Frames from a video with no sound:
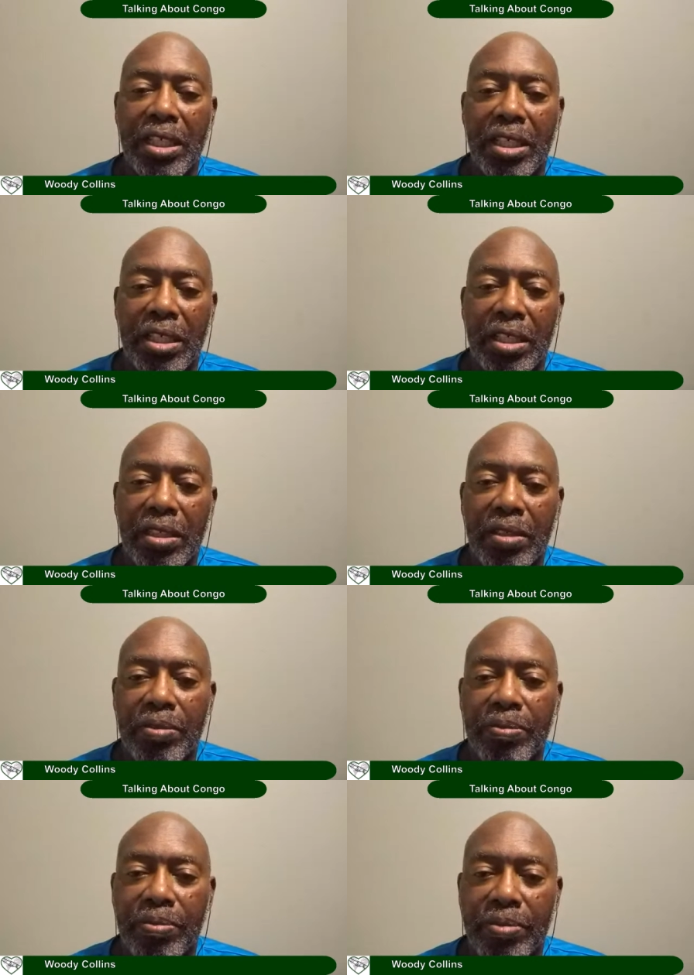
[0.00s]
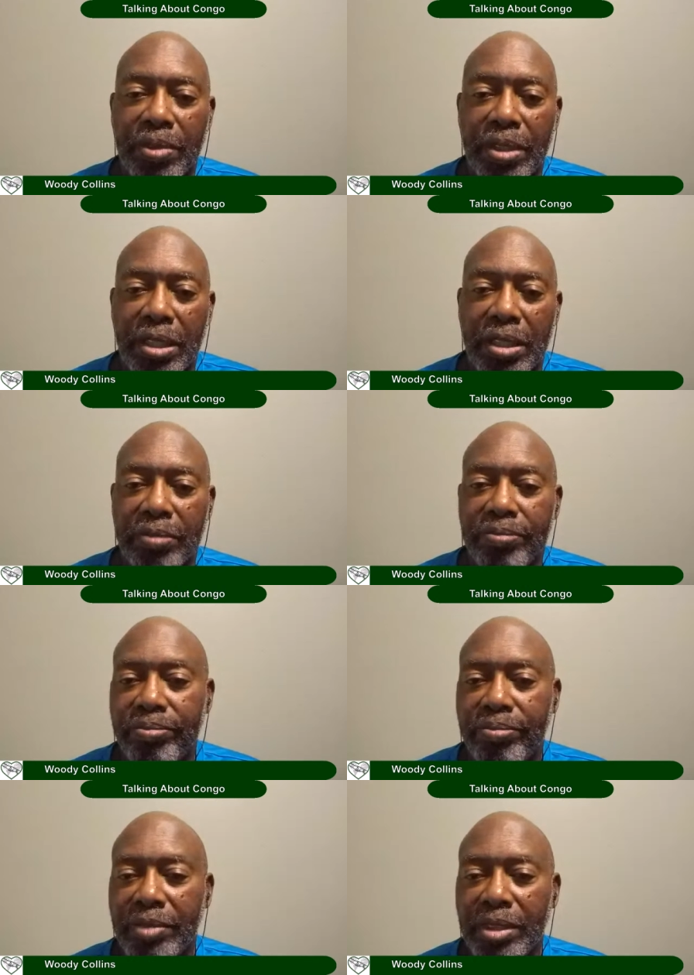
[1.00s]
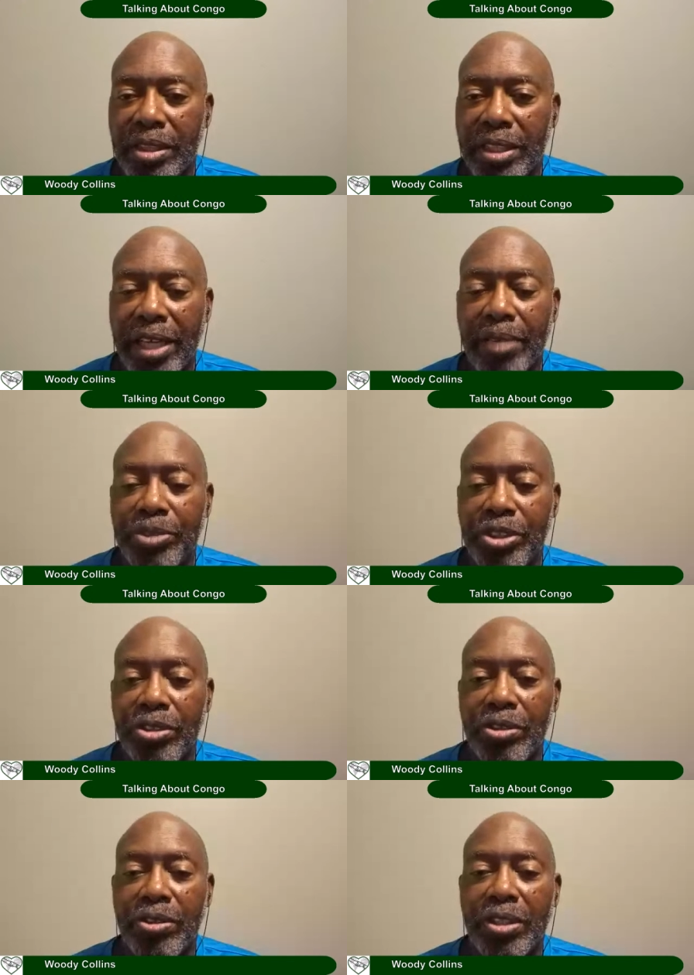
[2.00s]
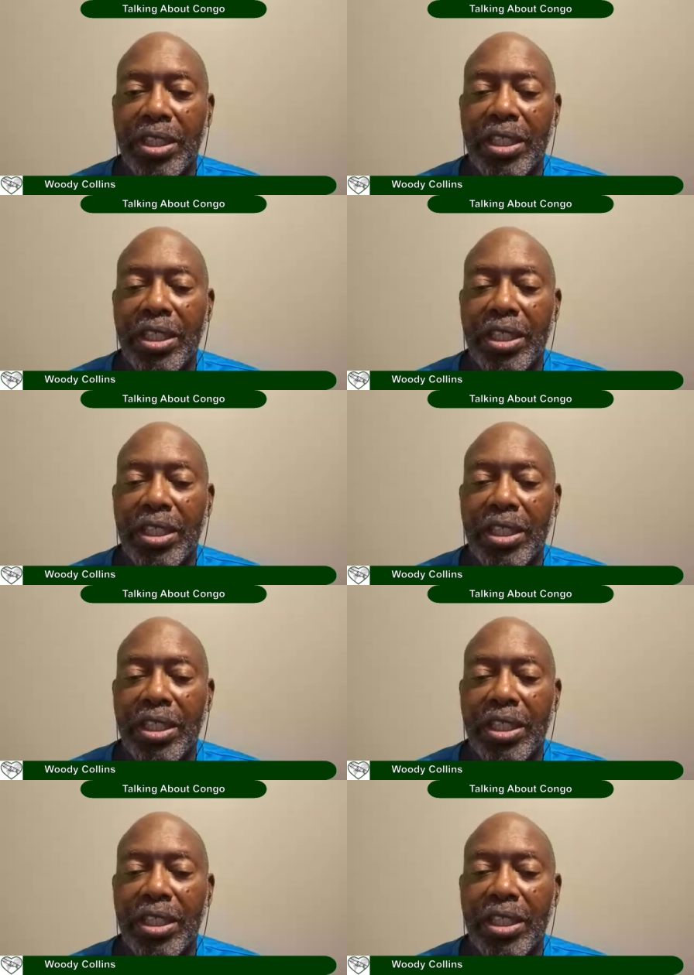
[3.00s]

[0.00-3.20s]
uh, uh, Dam 2,